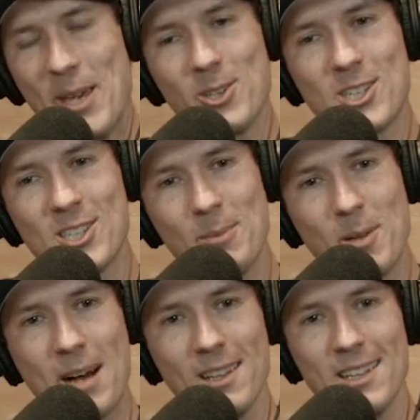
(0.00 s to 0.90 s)
And there's just something
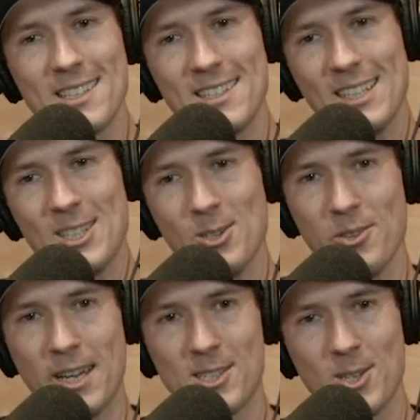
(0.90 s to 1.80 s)
about listening to it
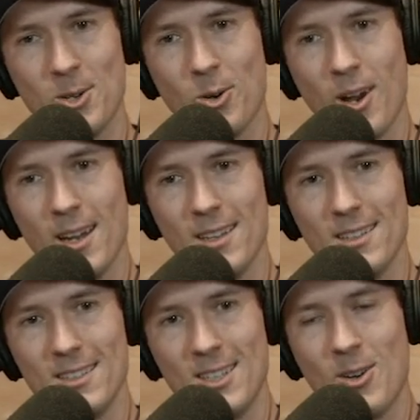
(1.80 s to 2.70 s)
that's so great.
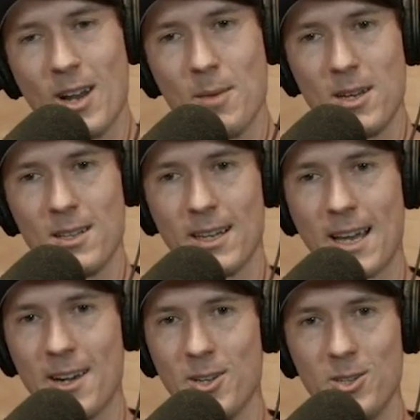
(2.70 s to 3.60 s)
You know what I mean? Like,
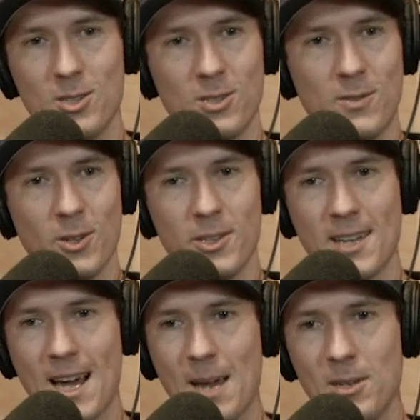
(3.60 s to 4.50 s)
I don't know. You yeah. just feel the
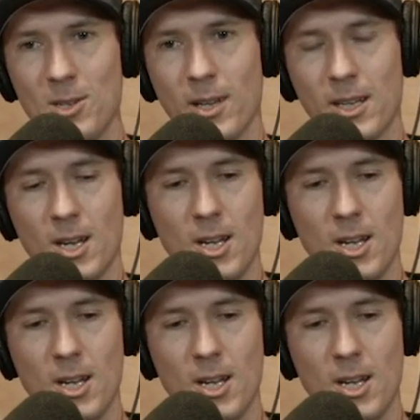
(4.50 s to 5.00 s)
timing. Yeah. You like,